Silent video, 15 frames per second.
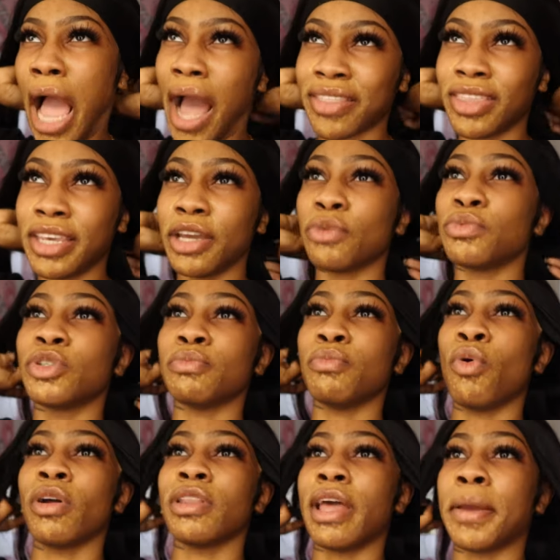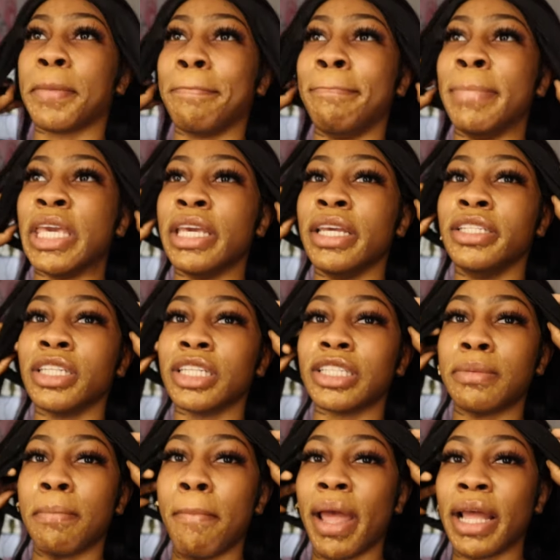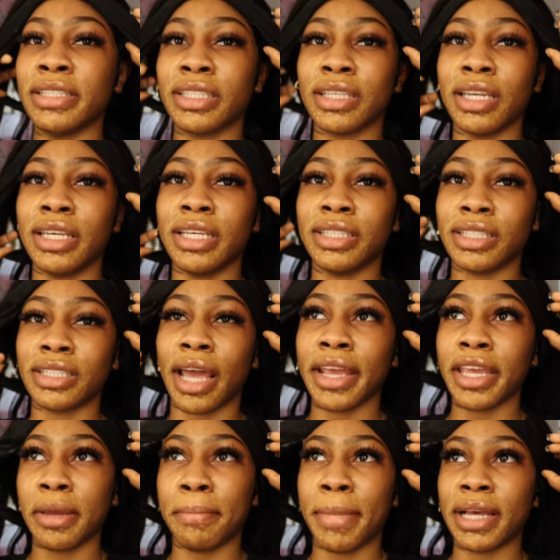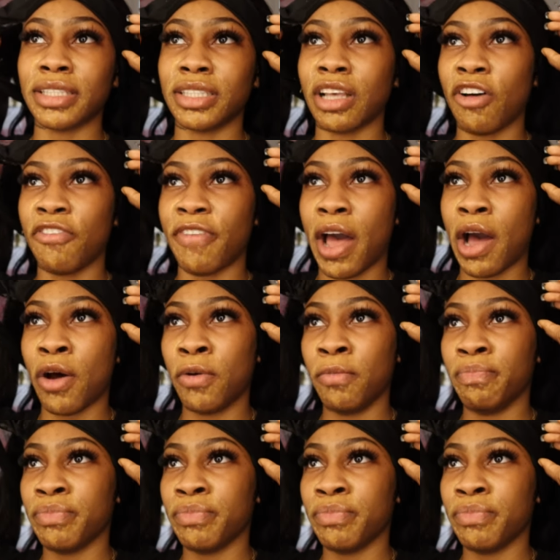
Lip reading: I think it was more like me just mentally psyching myself out.